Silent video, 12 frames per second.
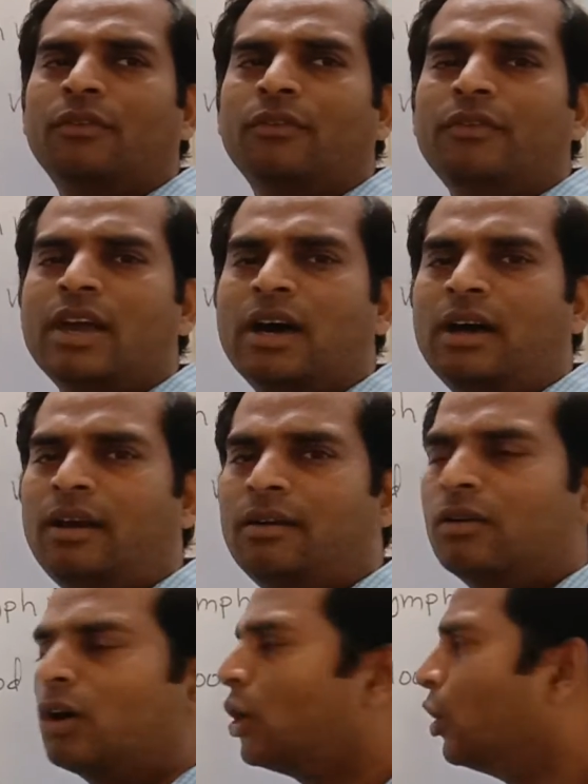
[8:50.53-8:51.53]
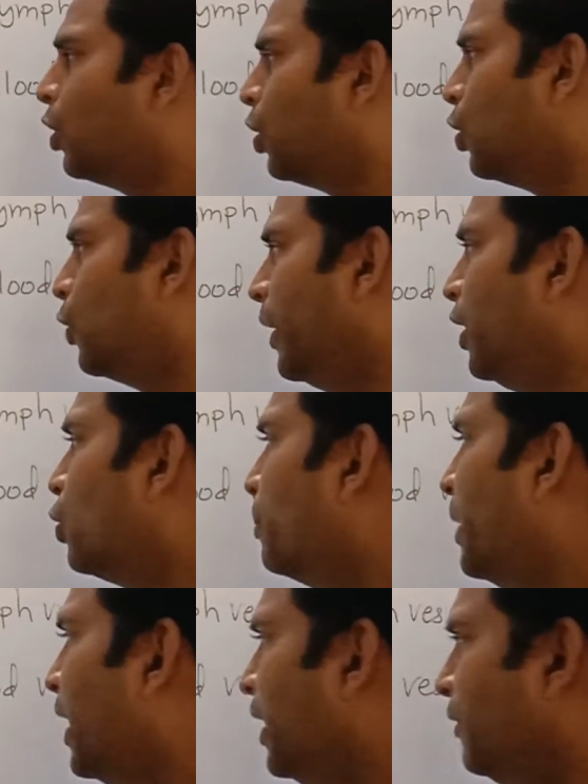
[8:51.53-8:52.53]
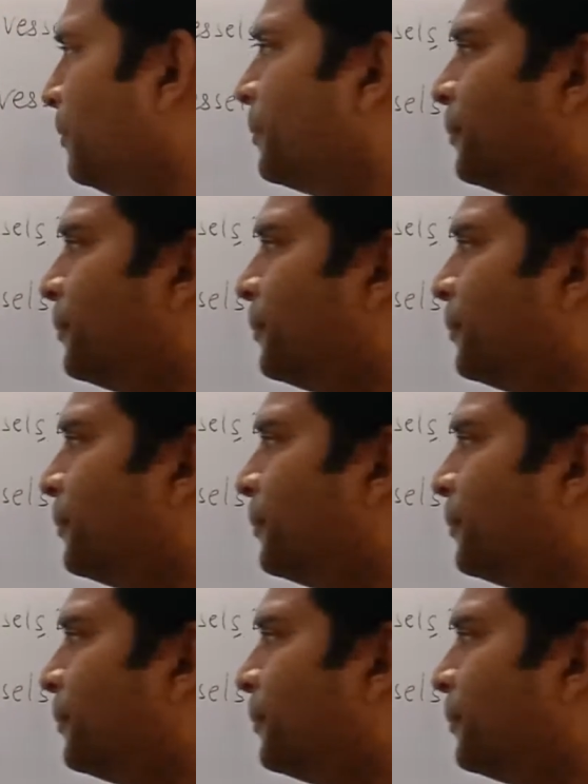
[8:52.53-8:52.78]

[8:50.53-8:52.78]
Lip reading: we are going to begin